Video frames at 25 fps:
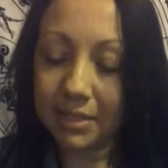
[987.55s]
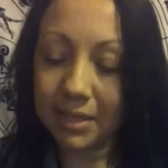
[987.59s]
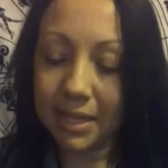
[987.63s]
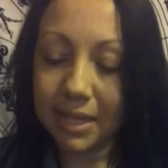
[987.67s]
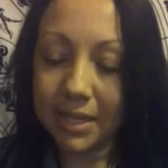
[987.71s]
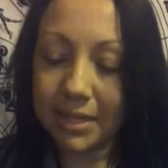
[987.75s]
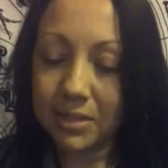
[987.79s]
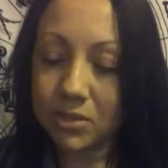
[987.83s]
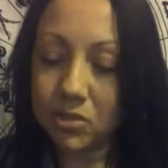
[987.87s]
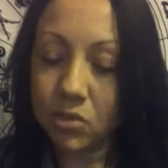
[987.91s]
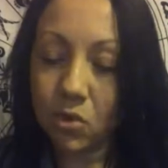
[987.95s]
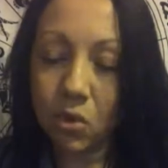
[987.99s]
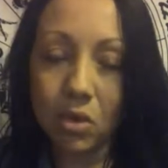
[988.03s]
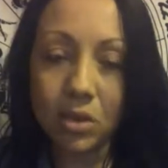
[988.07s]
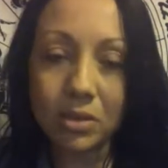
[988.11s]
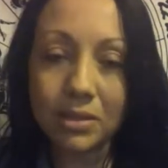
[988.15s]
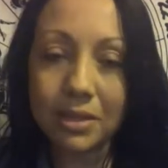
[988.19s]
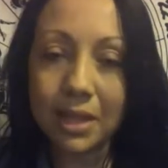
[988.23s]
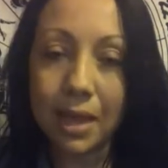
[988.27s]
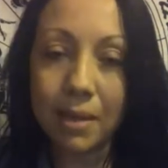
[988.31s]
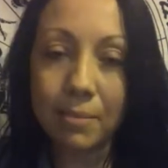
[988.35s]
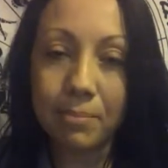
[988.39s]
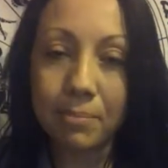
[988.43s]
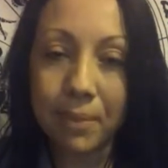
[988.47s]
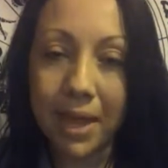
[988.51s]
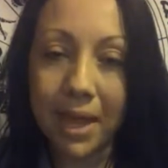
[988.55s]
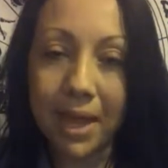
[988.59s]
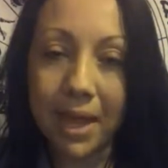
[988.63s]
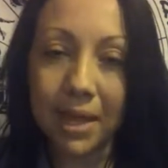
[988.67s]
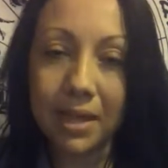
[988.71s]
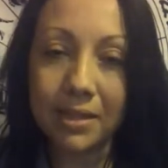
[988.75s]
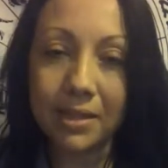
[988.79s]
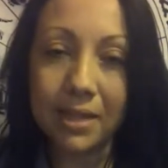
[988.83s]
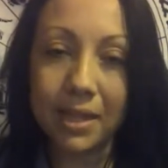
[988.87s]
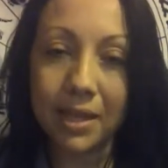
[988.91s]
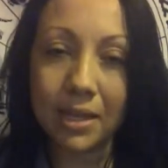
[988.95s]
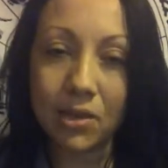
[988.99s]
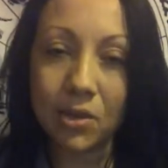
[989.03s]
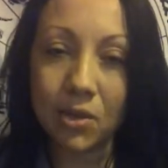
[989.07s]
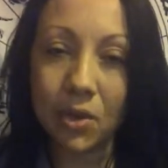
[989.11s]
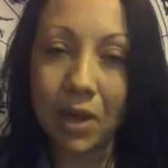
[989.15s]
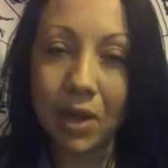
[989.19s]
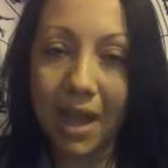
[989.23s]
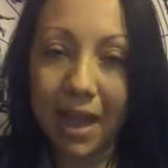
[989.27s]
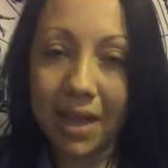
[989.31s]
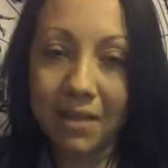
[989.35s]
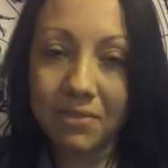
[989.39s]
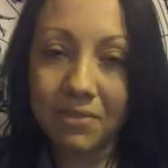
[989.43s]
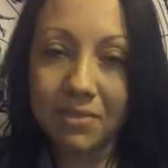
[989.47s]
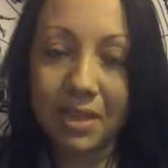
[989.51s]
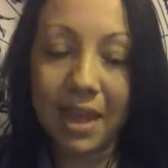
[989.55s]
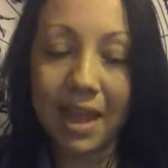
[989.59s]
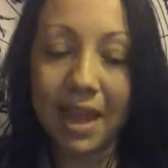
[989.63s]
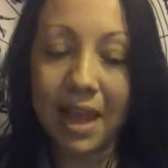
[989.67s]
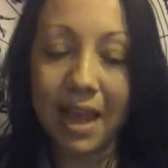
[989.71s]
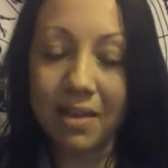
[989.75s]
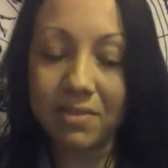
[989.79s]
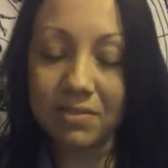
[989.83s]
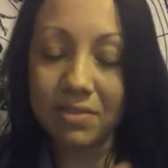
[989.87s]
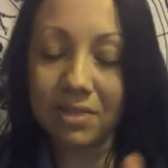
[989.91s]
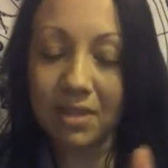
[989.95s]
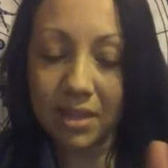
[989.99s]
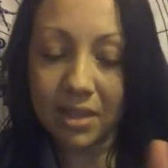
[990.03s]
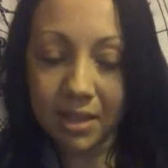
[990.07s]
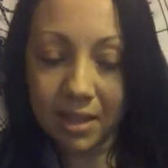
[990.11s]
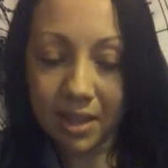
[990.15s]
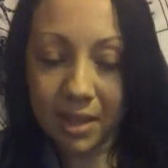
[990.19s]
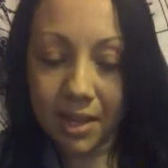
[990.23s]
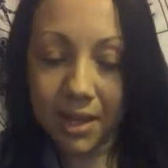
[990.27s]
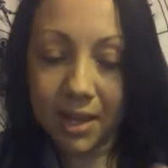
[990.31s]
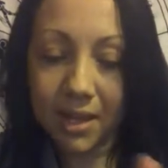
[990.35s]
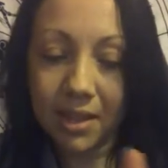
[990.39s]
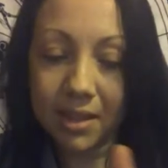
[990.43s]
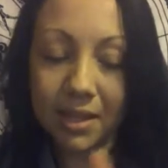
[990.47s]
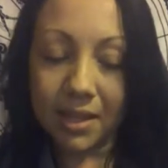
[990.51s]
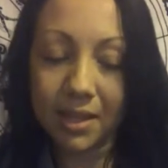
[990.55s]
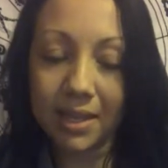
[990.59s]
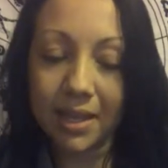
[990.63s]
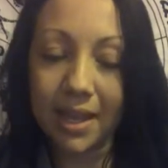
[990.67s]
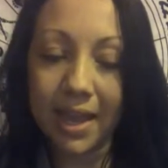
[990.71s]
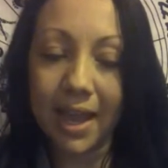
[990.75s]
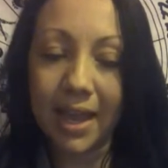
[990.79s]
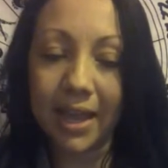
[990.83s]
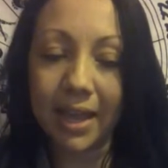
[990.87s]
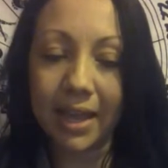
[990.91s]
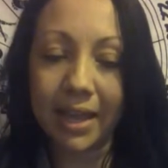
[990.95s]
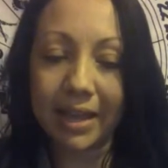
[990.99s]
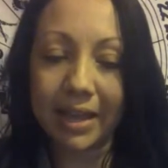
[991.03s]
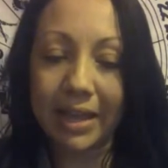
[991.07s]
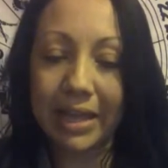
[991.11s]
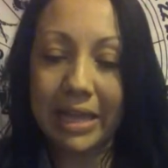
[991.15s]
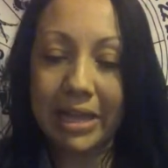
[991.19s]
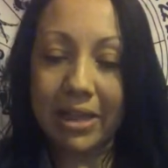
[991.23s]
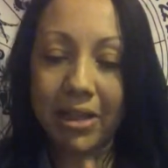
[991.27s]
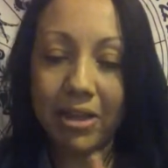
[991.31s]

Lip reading: that it's all not bad, that you have to have the yin and the yang